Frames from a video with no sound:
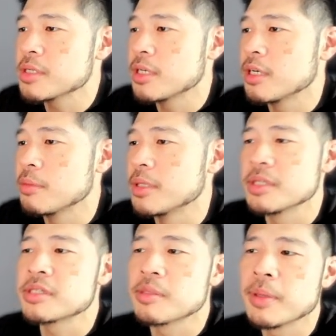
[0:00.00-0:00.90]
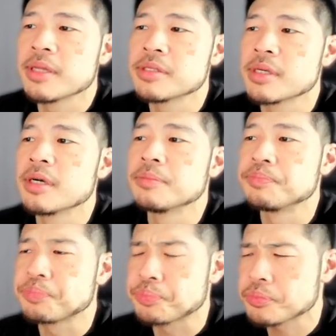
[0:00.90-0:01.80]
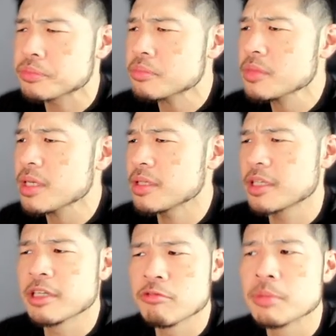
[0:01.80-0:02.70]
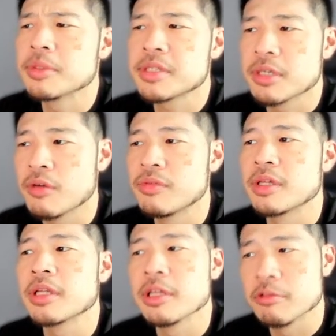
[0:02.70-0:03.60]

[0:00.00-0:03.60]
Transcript: um, and this depends on the clean room itself and the clean